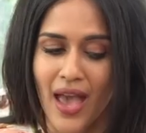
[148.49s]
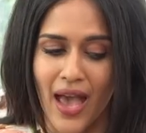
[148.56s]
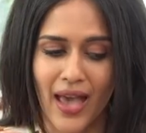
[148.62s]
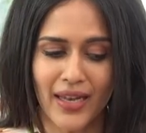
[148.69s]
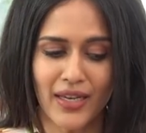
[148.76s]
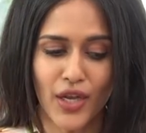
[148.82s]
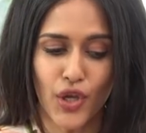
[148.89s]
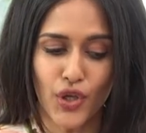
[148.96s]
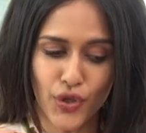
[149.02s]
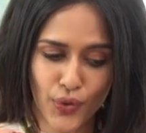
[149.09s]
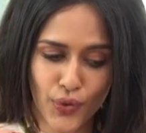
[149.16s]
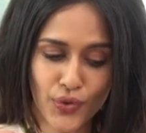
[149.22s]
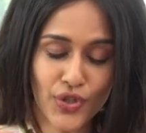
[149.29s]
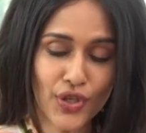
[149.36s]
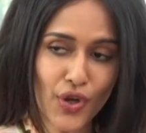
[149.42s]
And
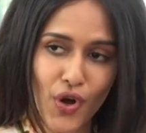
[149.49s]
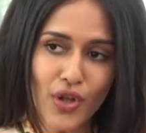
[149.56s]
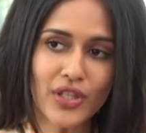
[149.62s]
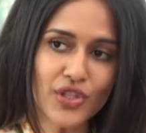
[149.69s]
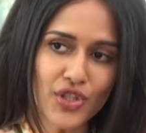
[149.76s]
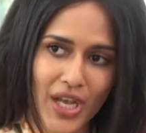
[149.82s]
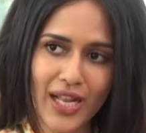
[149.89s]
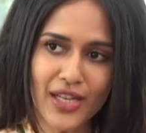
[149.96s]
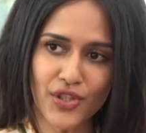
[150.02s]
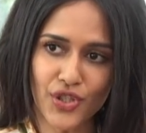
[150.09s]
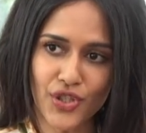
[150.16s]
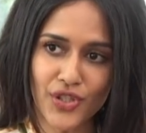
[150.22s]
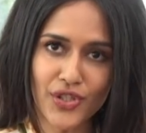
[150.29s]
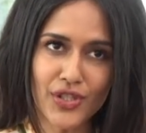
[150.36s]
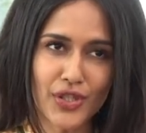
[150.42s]
using all the
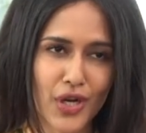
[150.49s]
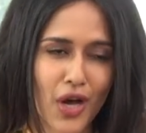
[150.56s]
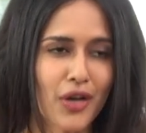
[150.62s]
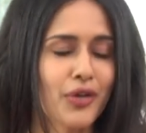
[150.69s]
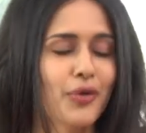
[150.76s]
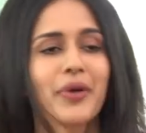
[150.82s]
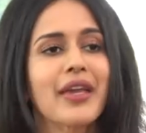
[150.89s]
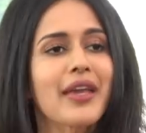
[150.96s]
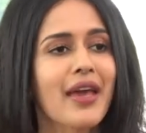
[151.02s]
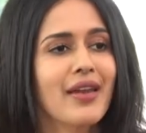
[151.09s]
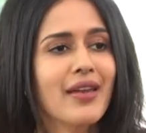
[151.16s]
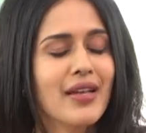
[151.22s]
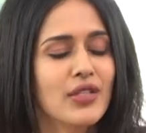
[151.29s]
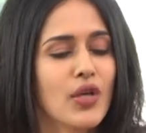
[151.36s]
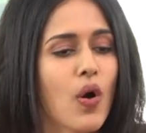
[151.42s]
challenges and not looking at
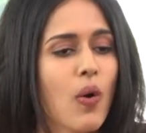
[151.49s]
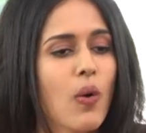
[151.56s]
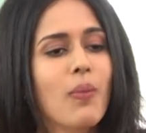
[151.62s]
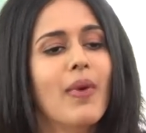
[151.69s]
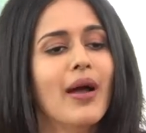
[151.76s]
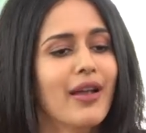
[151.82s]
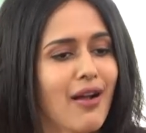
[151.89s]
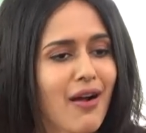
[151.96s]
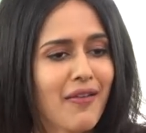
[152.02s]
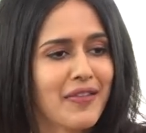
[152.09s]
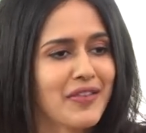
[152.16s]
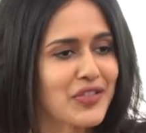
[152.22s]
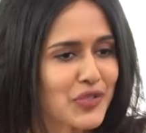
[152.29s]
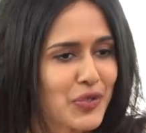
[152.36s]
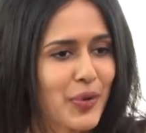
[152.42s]
it as, oh my God,
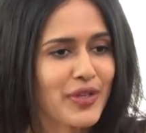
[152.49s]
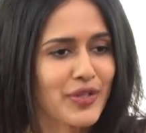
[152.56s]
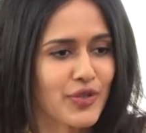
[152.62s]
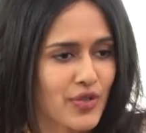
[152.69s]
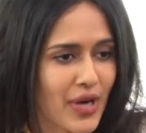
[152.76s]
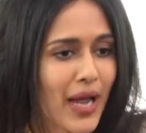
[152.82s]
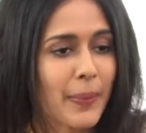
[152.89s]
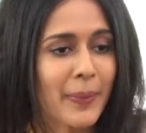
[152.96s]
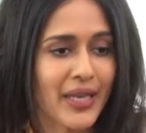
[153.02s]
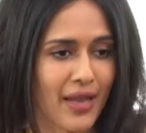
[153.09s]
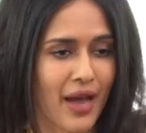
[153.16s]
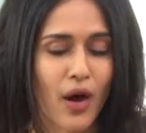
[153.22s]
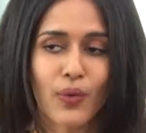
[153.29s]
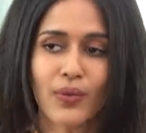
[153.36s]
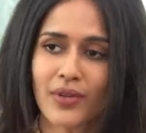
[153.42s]
this is going to drag me
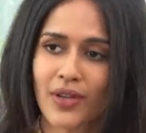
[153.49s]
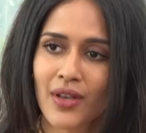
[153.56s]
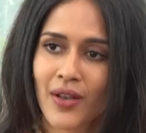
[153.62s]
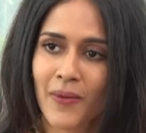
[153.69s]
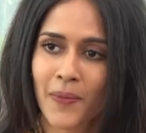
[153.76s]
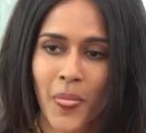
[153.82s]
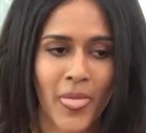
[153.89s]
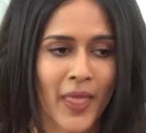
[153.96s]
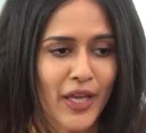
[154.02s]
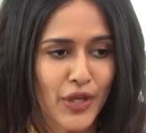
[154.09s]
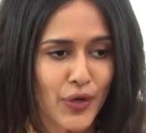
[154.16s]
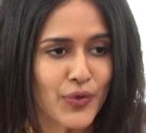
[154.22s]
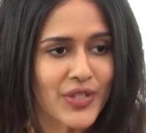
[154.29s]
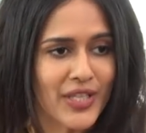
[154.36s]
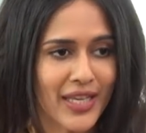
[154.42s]
down,
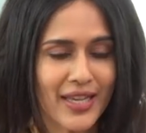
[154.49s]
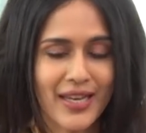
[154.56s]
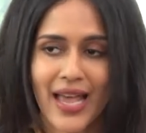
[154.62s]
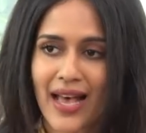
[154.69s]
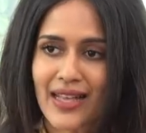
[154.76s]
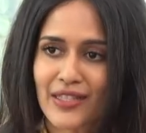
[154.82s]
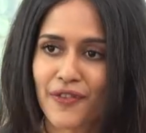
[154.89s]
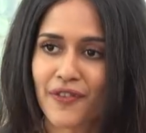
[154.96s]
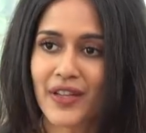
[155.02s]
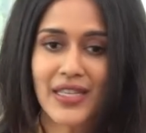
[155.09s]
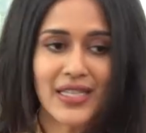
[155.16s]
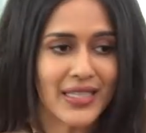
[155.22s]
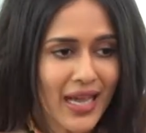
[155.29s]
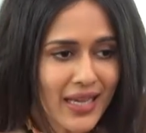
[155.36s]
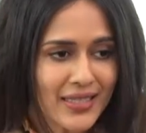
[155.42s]
using it as a
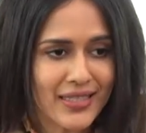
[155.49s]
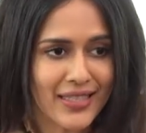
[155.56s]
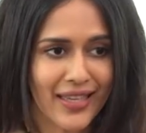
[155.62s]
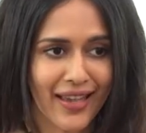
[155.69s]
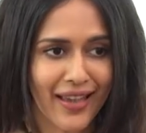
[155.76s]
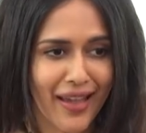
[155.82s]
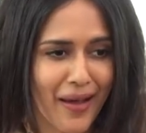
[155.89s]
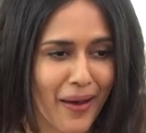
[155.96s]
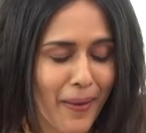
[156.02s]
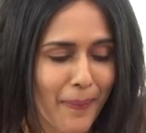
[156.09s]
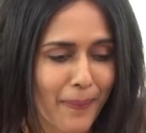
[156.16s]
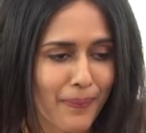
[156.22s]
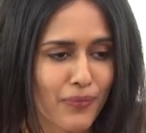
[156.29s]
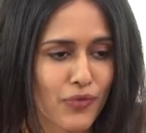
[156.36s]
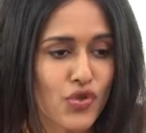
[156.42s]
fantastic
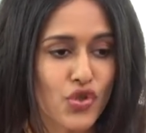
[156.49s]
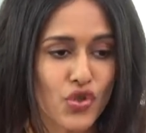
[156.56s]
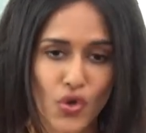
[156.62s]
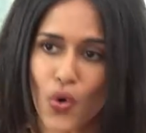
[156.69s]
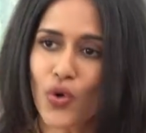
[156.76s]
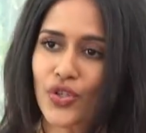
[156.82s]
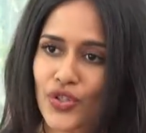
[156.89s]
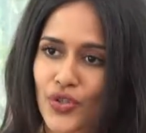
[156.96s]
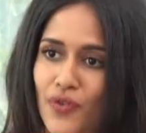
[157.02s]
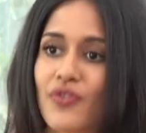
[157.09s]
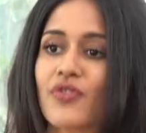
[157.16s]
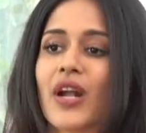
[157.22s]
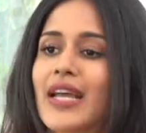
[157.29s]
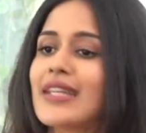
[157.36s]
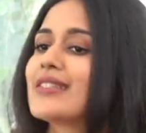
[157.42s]
um, source of
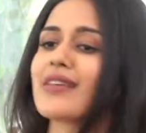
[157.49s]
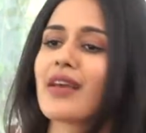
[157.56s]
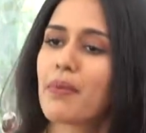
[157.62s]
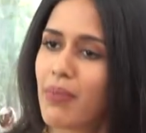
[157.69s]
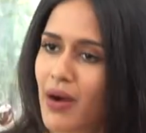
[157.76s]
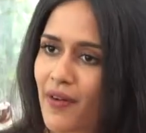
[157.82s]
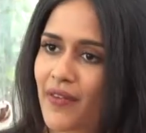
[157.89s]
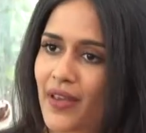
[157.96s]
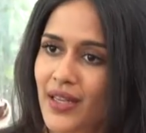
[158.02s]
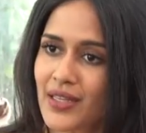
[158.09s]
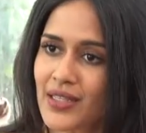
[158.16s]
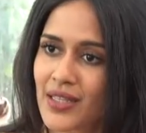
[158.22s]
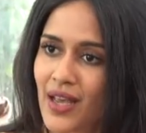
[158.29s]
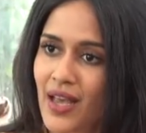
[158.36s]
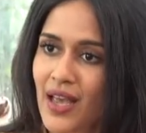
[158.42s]
rising above it